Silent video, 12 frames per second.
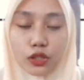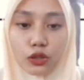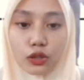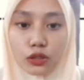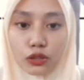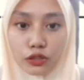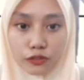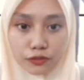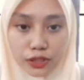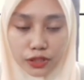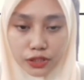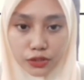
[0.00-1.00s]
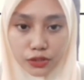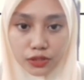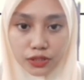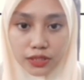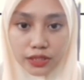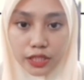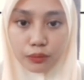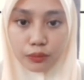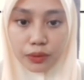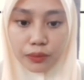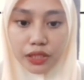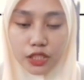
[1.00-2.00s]
All of these resources can
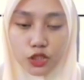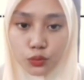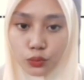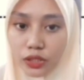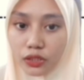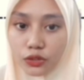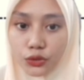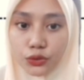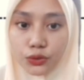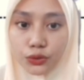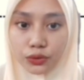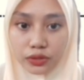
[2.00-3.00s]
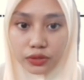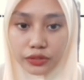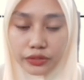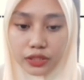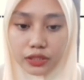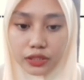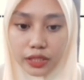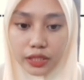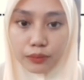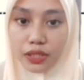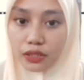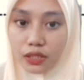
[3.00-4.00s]
be managed well through the
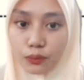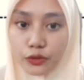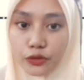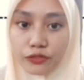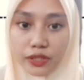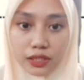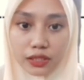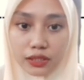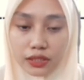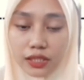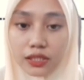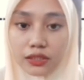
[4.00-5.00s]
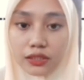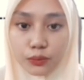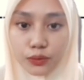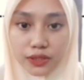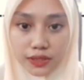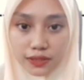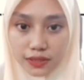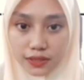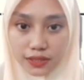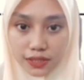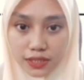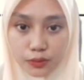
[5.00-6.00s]
real-time data provided in remote sensing
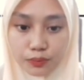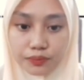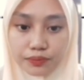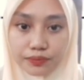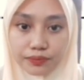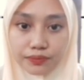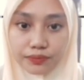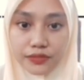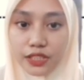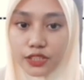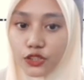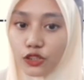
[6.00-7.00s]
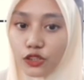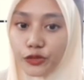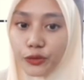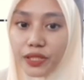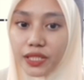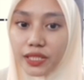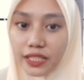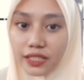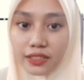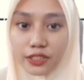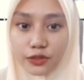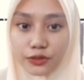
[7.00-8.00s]
system. That's all from me.
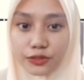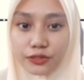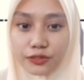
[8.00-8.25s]
Thank you.